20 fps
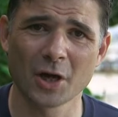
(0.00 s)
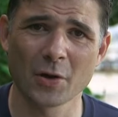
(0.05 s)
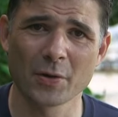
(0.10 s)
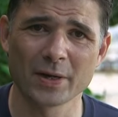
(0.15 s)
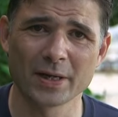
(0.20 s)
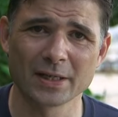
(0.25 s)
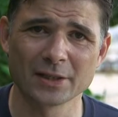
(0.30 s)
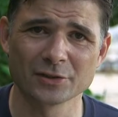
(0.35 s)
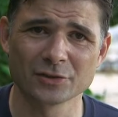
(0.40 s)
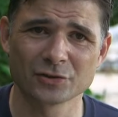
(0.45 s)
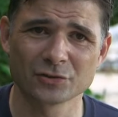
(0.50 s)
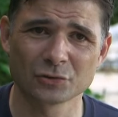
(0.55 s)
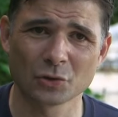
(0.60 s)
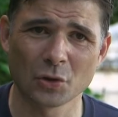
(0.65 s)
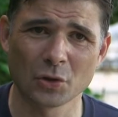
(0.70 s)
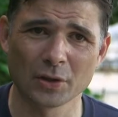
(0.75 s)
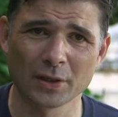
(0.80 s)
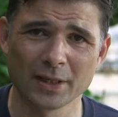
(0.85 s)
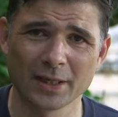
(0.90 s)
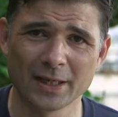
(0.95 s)
going
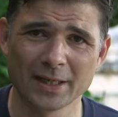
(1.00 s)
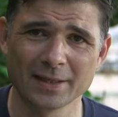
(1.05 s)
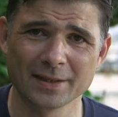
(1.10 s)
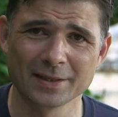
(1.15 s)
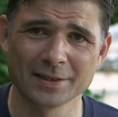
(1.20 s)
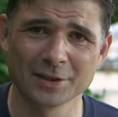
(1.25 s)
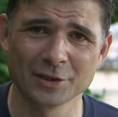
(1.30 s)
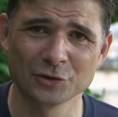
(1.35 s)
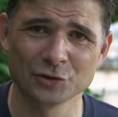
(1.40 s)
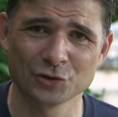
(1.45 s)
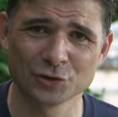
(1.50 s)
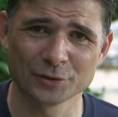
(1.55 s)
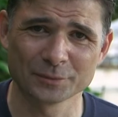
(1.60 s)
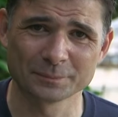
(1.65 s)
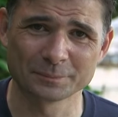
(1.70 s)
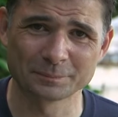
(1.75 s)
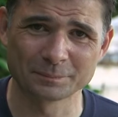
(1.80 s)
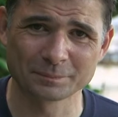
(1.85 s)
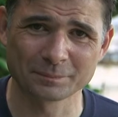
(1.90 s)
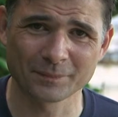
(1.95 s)
strong in the ocean.
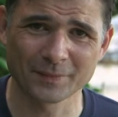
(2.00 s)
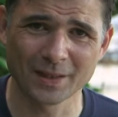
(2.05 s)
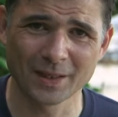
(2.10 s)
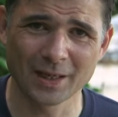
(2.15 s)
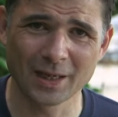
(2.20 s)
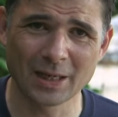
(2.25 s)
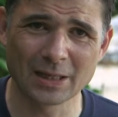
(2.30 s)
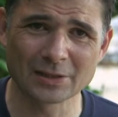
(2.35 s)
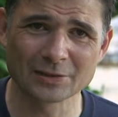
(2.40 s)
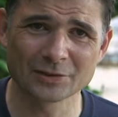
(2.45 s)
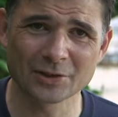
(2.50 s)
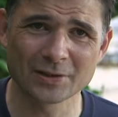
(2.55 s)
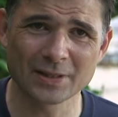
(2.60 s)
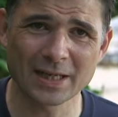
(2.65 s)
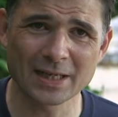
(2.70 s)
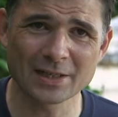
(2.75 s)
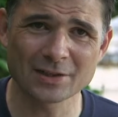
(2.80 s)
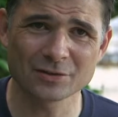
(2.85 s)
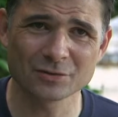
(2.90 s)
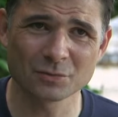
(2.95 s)
So
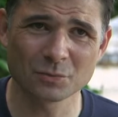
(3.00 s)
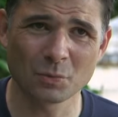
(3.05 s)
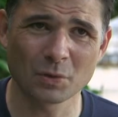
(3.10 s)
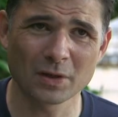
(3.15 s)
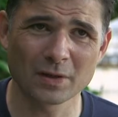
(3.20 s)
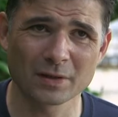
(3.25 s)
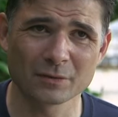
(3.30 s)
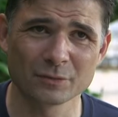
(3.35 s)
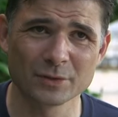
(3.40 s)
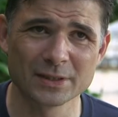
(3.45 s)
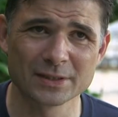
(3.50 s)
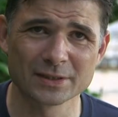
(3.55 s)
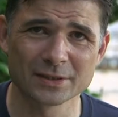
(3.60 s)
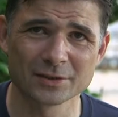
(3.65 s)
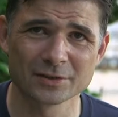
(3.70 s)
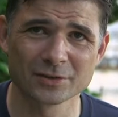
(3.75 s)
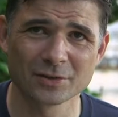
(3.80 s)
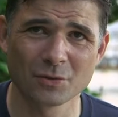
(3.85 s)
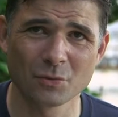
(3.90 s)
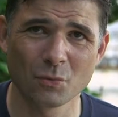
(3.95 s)
that is one of the
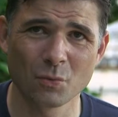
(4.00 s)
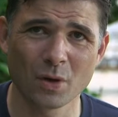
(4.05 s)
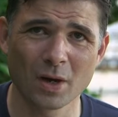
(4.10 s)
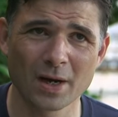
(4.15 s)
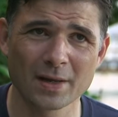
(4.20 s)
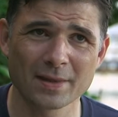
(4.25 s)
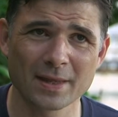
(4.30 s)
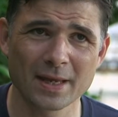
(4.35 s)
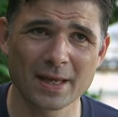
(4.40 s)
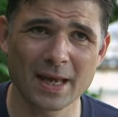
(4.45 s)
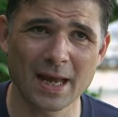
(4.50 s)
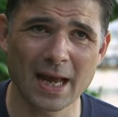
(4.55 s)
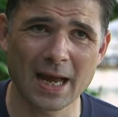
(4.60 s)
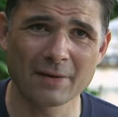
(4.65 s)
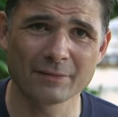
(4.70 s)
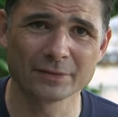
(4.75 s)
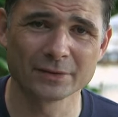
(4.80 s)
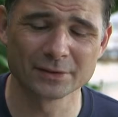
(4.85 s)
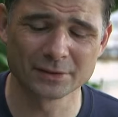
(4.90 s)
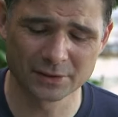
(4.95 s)
reasons why they
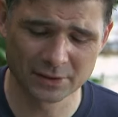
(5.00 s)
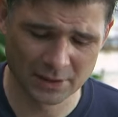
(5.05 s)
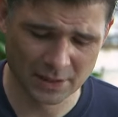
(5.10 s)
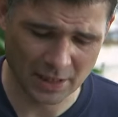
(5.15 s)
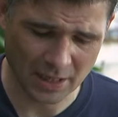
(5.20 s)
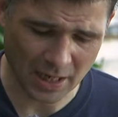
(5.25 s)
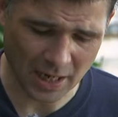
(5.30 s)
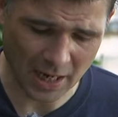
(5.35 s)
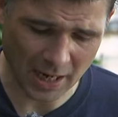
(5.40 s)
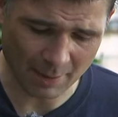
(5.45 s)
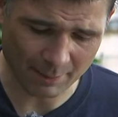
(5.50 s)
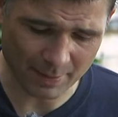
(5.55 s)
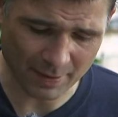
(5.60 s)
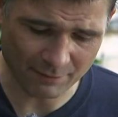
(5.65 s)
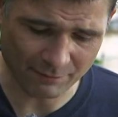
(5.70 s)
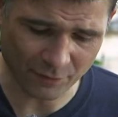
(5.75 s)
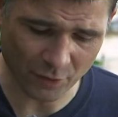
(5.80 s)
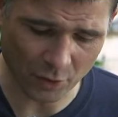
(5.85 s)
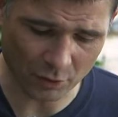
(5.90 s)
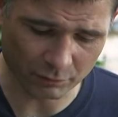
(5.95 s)
haven't
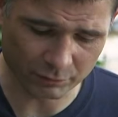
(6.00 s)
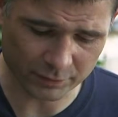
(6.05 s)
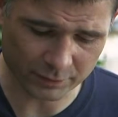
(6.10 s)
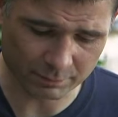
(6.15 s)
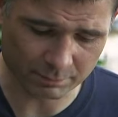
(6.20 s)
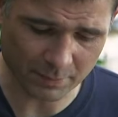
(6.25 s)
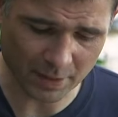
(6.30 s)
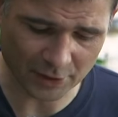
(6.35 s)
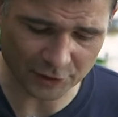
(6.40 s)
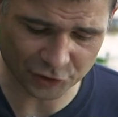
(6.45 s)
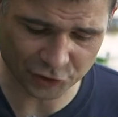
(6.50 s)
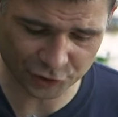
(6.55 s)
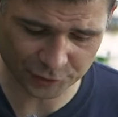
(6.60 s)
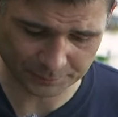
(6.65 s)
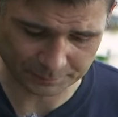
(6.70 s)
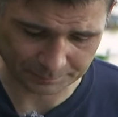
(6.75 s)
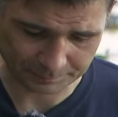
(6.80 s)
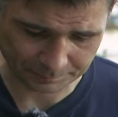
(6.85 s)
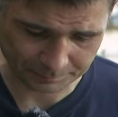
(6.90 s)
evolved much.